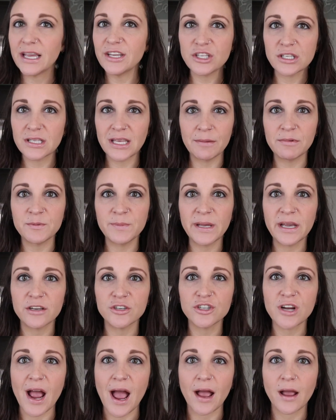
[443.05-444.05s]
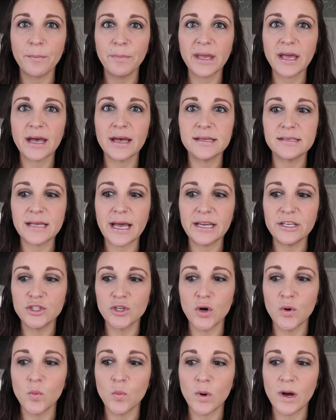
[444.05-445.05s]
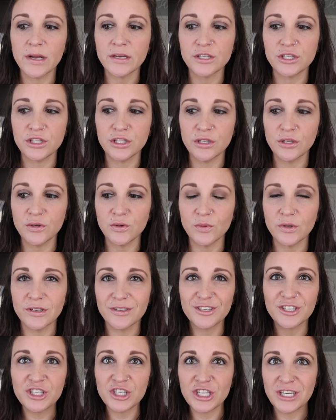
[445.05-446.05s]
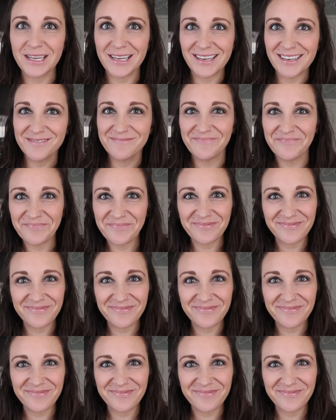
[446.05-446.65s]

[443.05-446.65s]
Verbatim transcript: it just keeps me on track because I don't want to cheat,